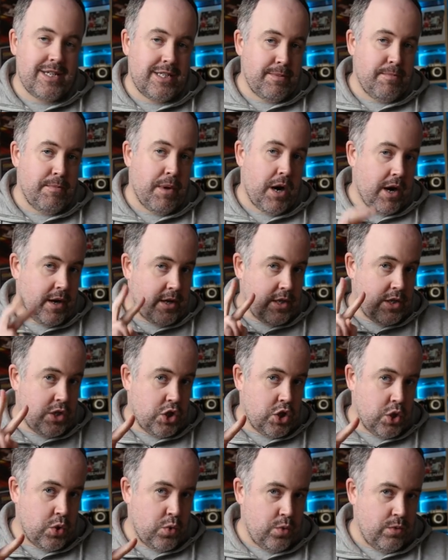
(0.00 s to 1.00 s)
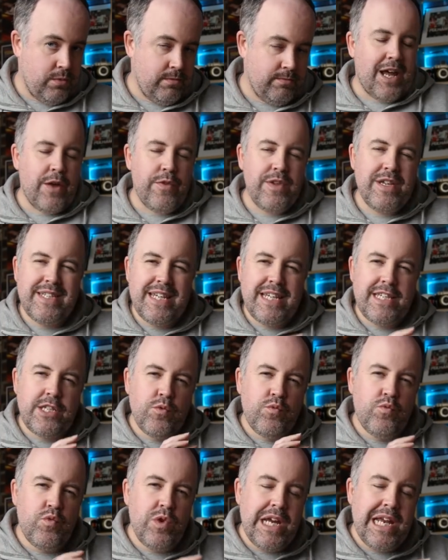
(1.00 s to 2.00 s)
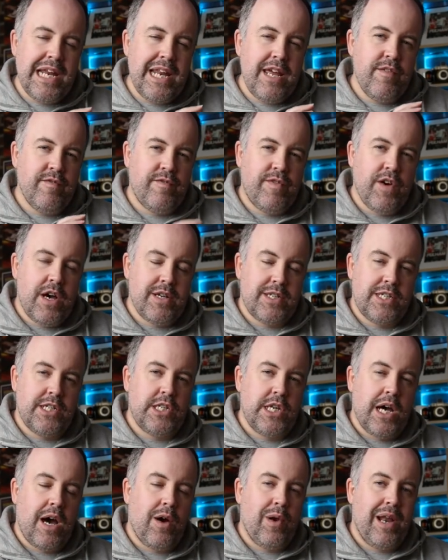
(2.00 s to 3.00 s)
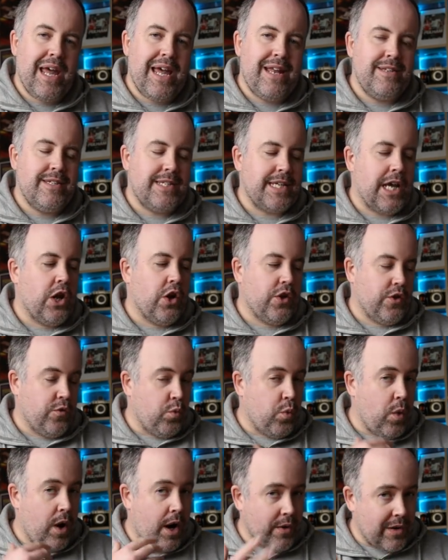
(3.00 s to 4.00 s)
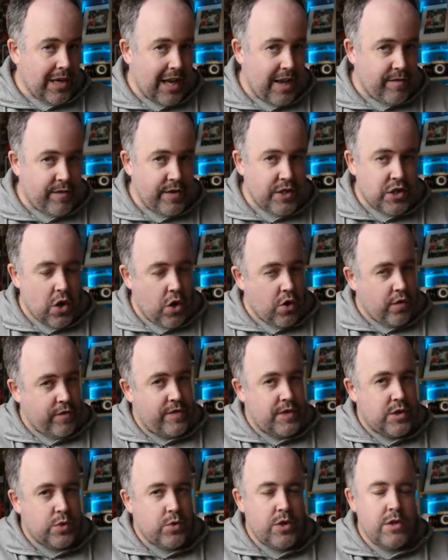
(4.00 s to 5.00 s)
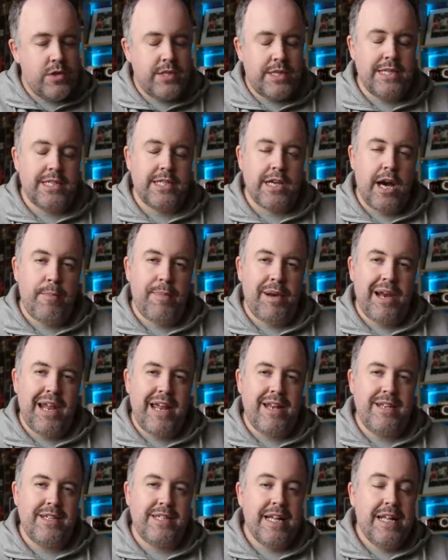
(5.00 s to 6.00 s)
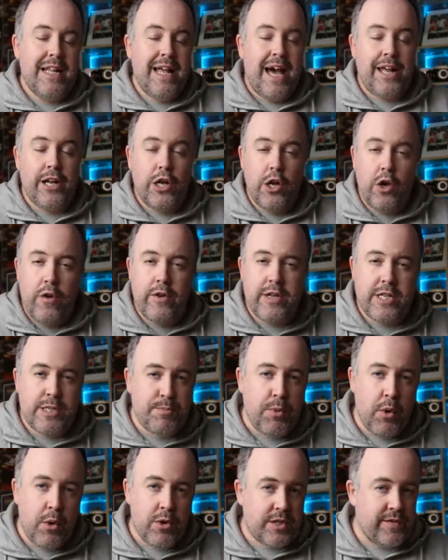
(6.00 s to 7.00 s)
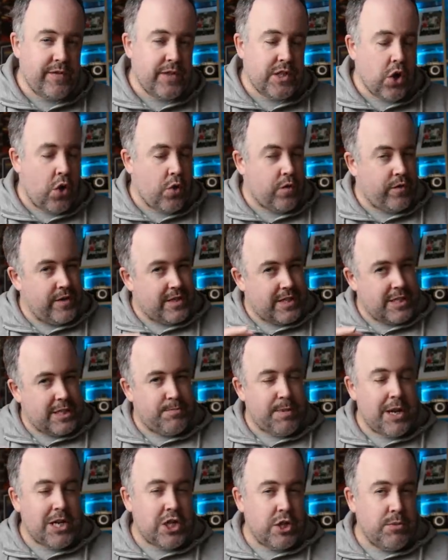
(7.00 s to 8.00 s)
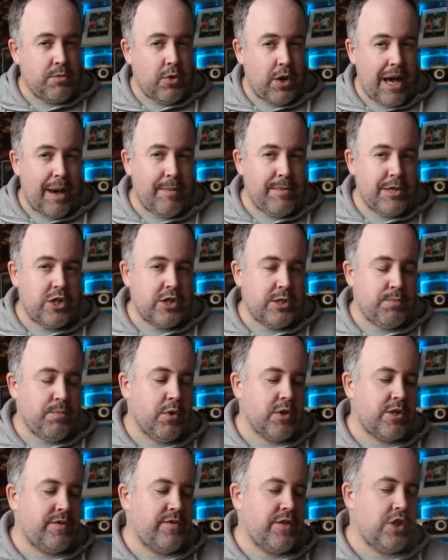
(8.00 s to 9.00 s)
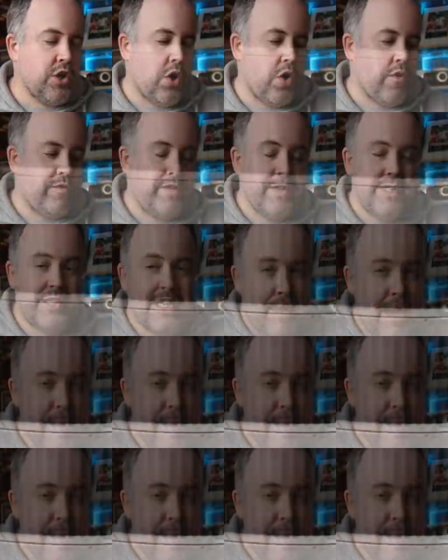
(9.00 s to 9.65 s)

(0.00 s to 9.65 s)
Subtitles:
IS Mark II. Now, this is a really versatile lens. A lot of wildlife photographers will use this type of lens, and a lot of sports photographers, especially more amateur sports photographers,